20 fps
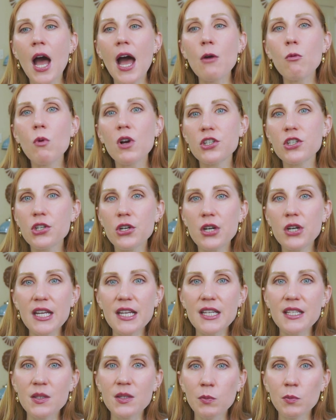I want you
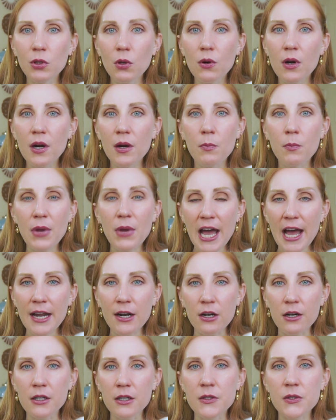to explore
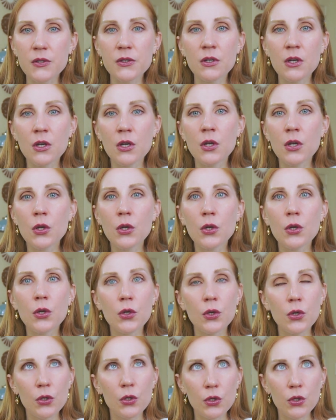patterns.
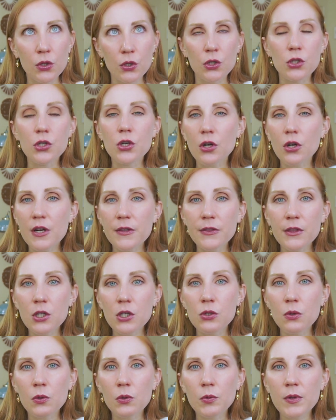You're in
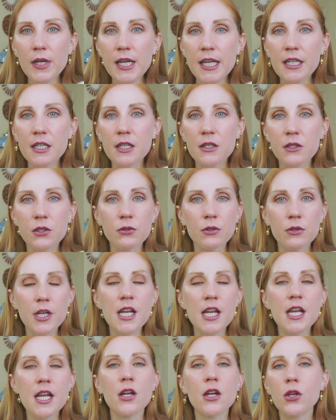the jewelry
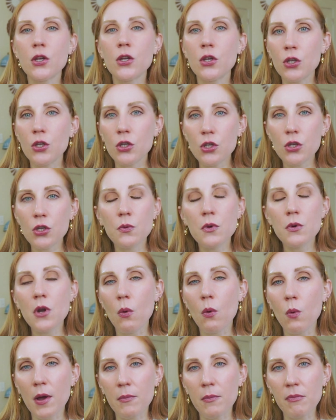industry you
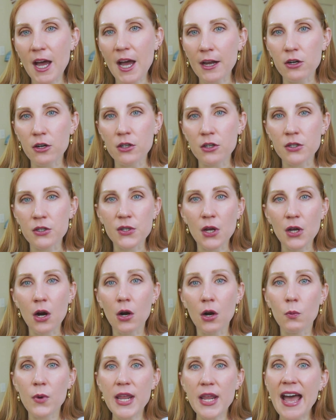know what patterns
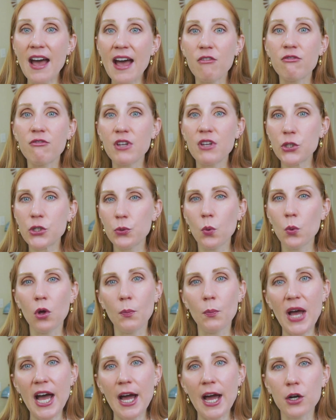are. We have
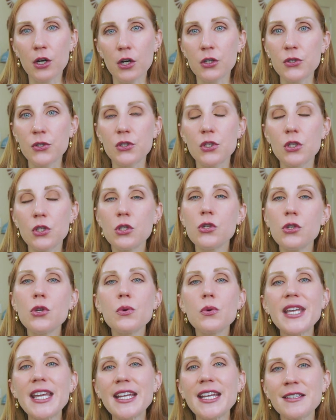visual patterns.
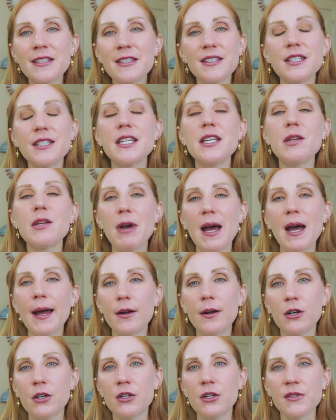You can see
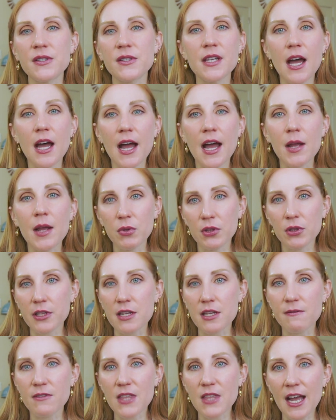patterns. I
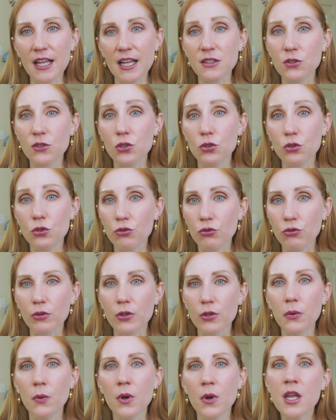believe that's
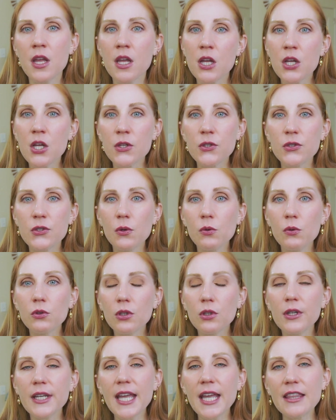true. So
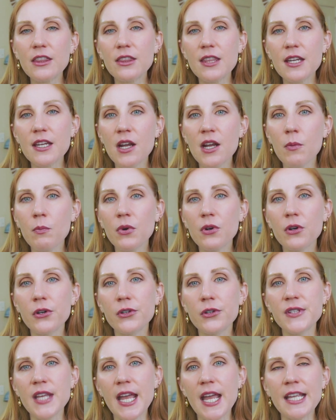look at the
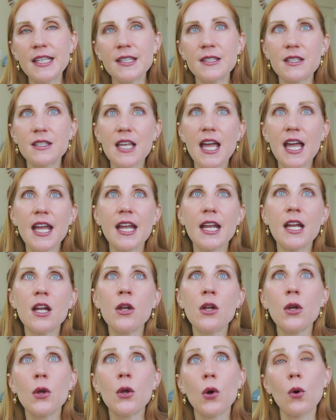numbers and
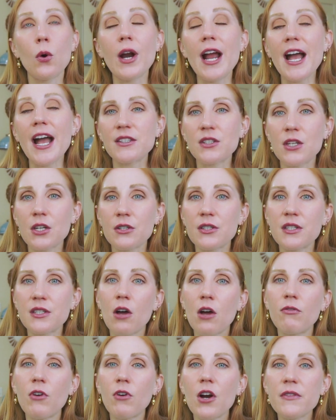say, or ask
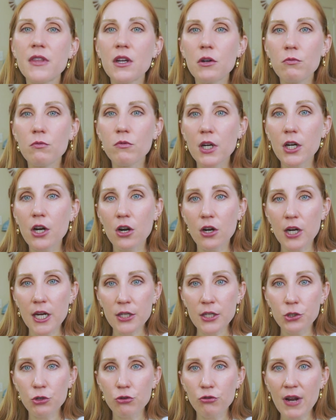yourself, are there
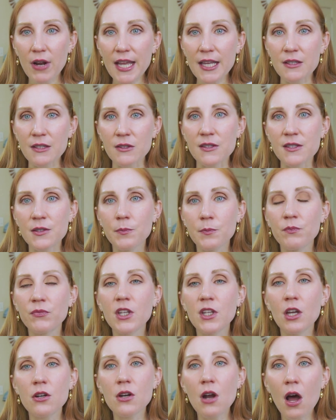recurring trends,
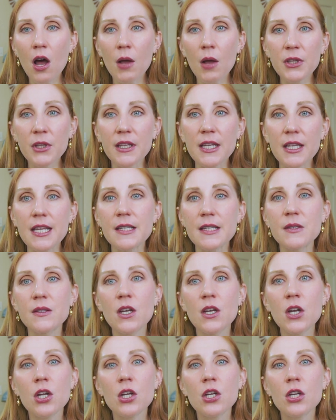
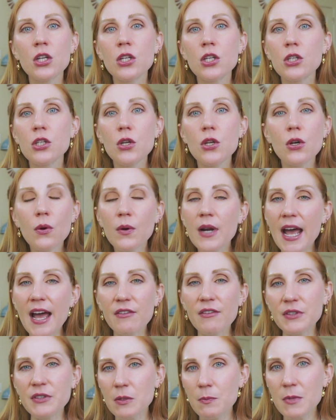anomalies? You don't
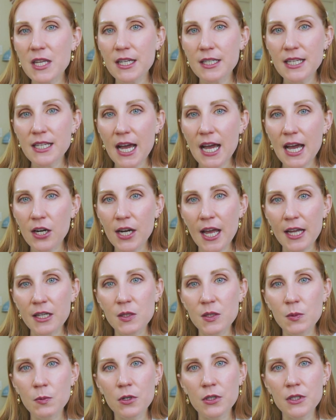have to be a data
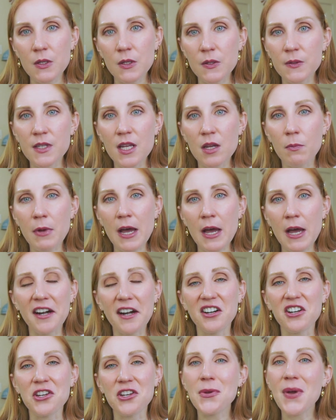expert to see a
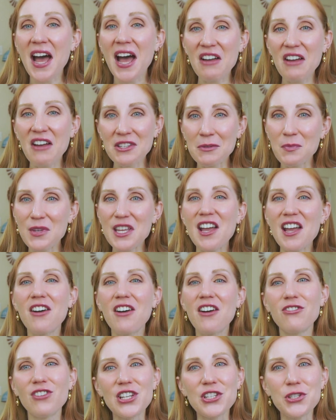pattern. You have to be
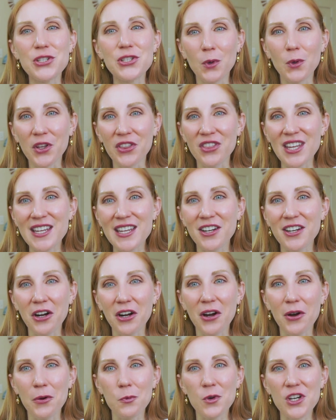a visual
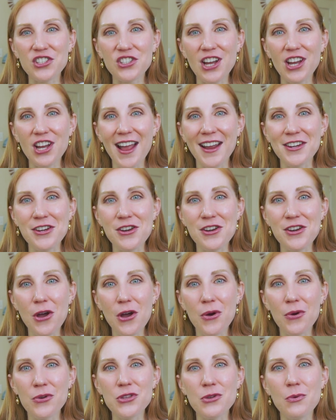thinker, which I
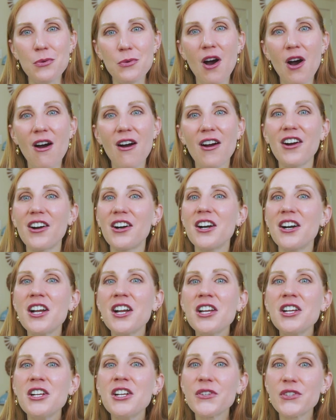know you are.
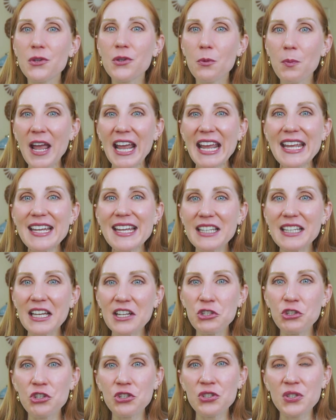So pay
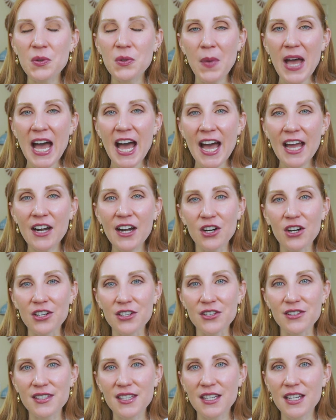attention to
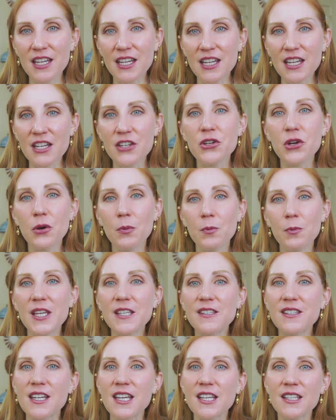patterns in your
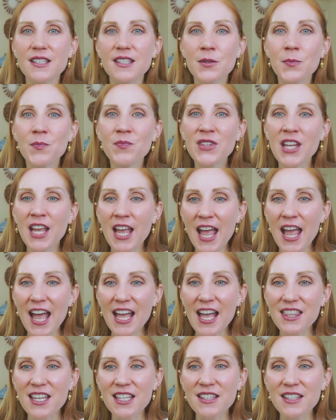business
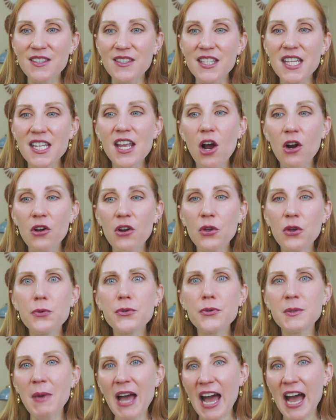and then see are
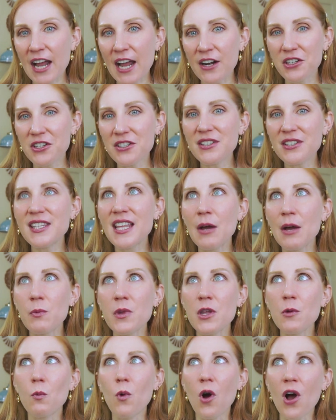those patterns
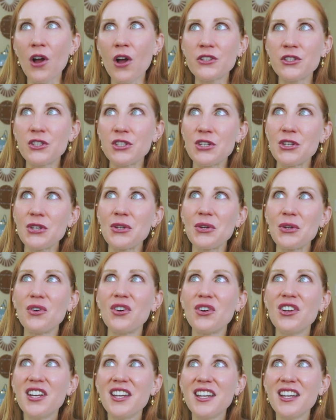that we want
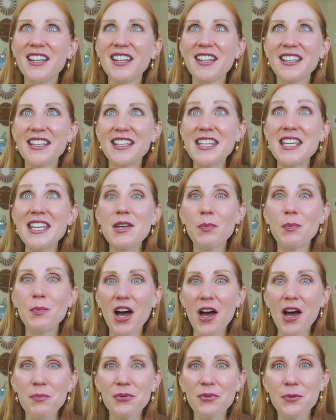to keep
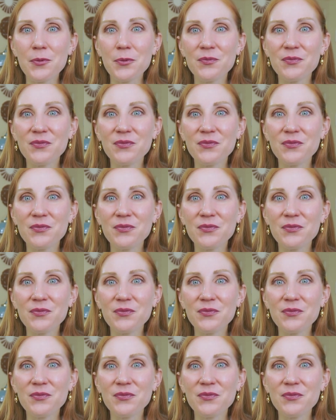up